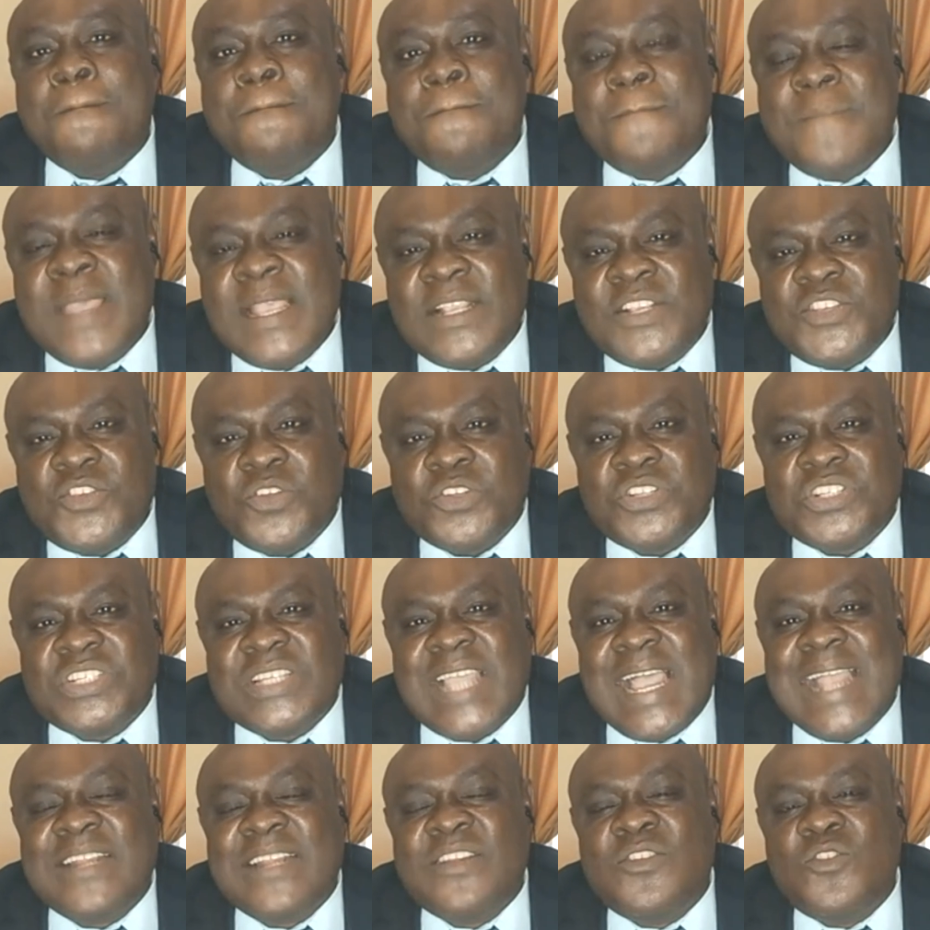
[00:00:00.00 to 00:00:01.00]
make your
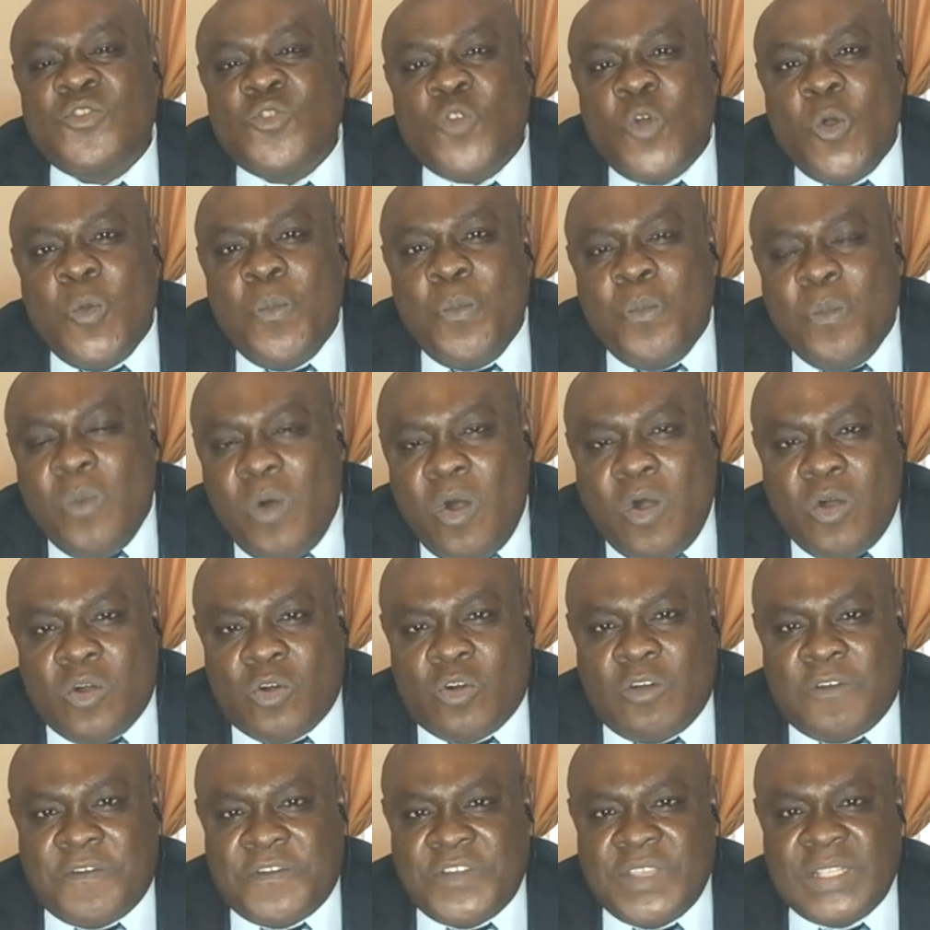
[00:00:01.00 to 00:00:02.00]
child know
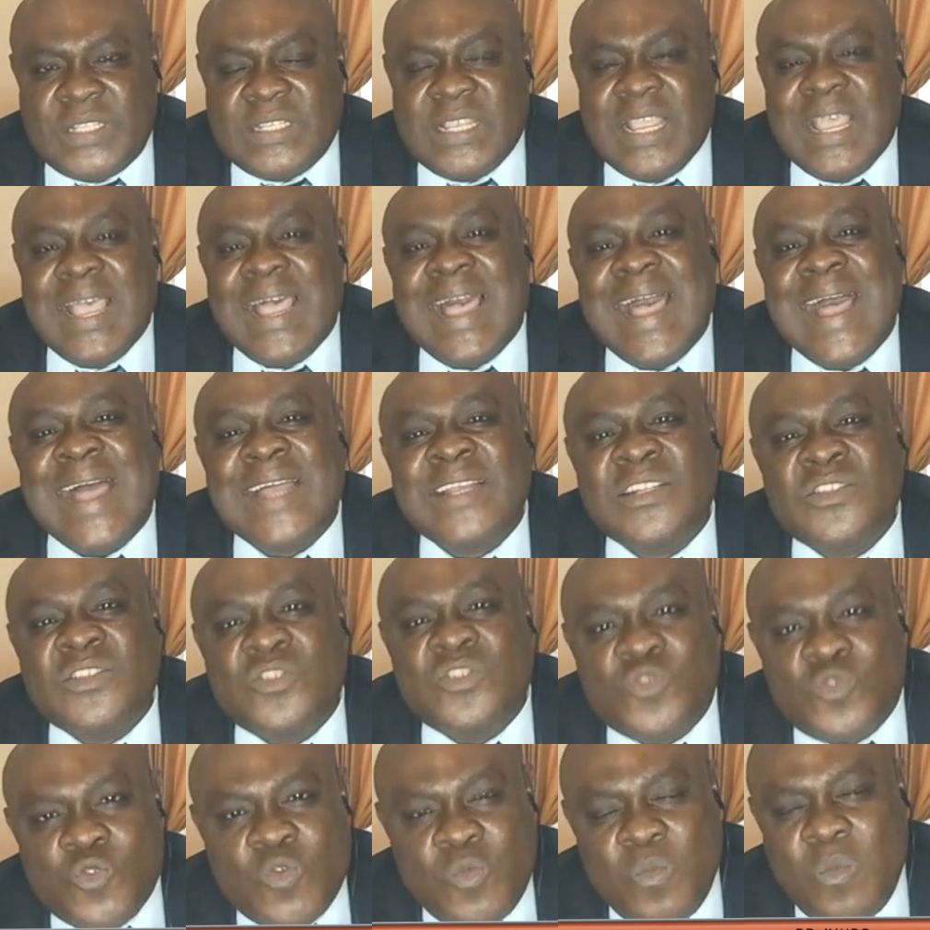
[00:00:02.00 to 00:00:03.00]
more of it
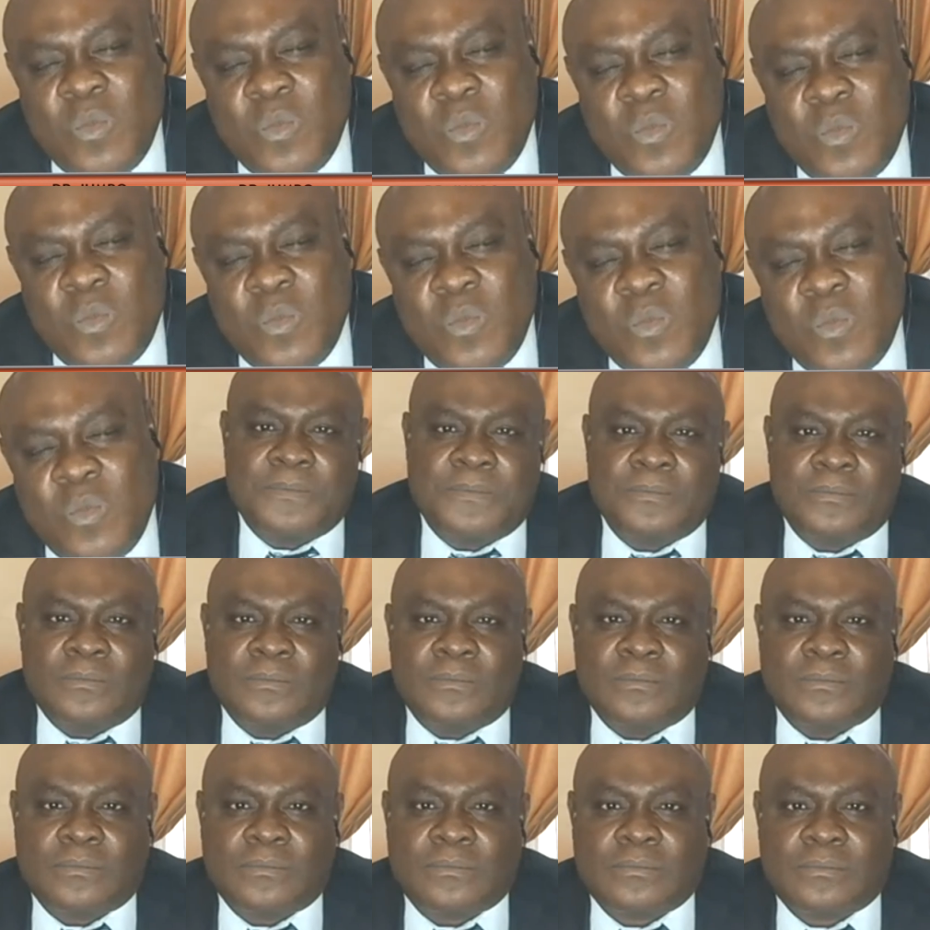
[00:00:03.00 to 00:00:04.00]
and do more of it.
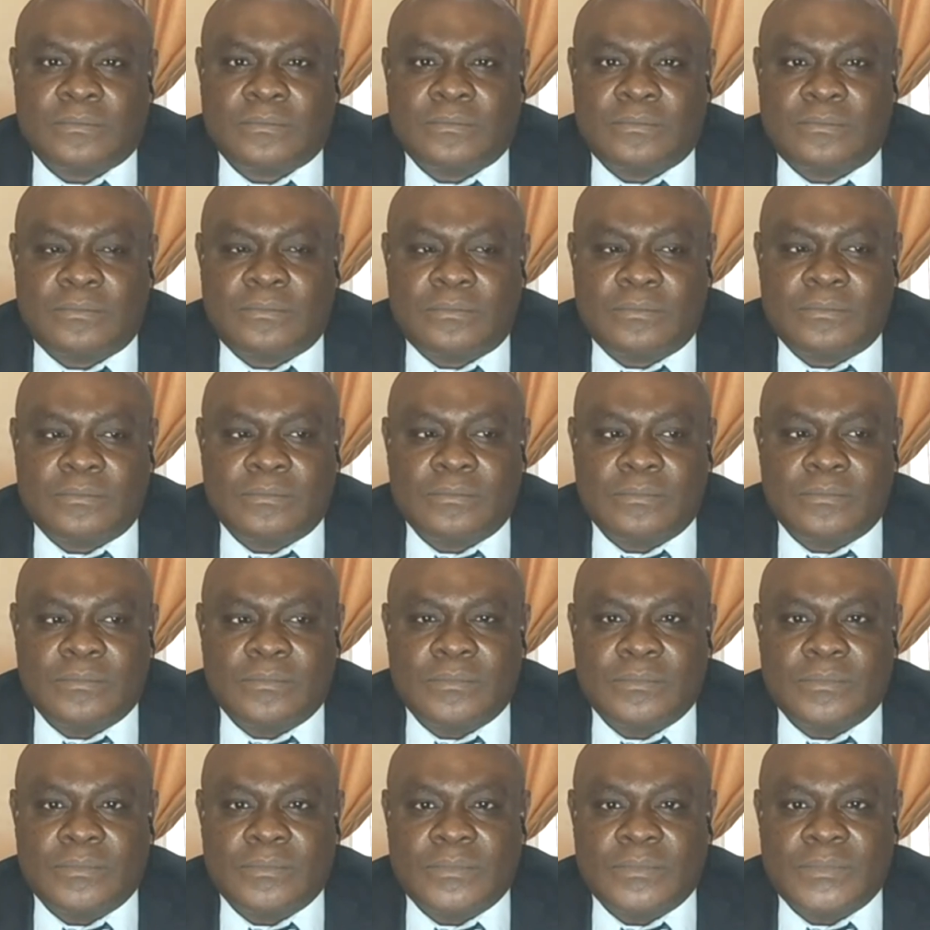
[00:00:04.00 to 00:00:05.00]

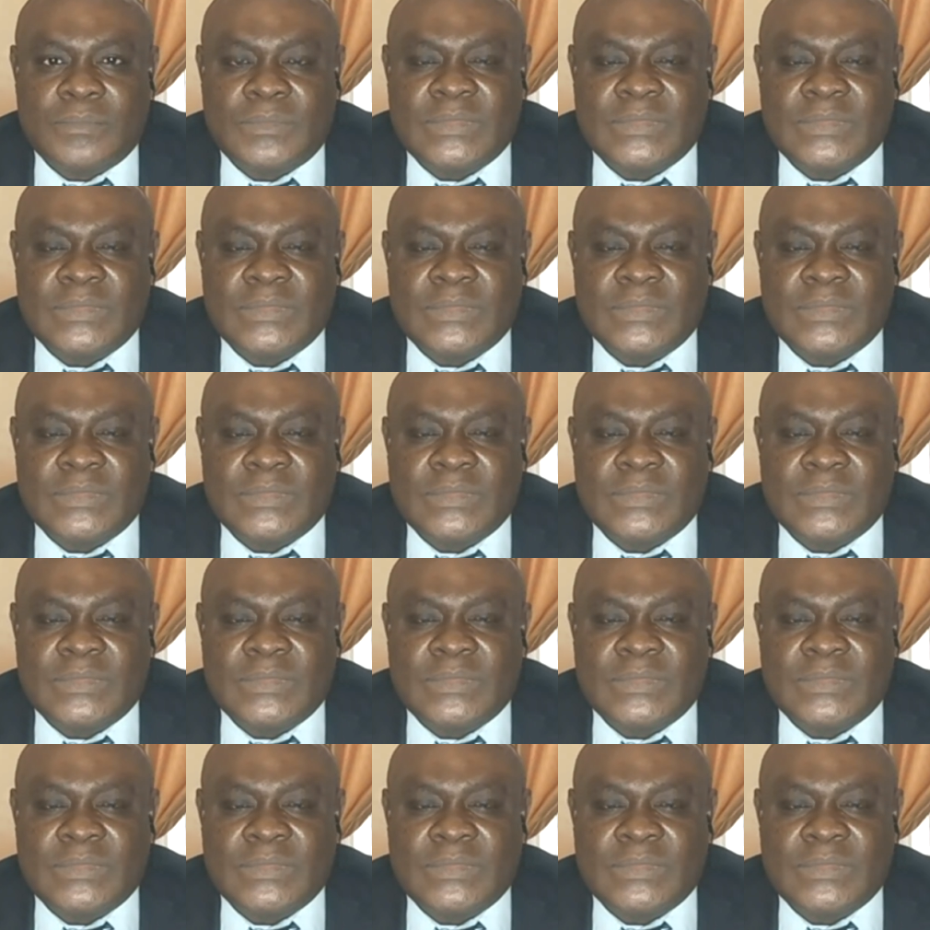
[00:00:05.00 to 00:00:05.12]
Hmm.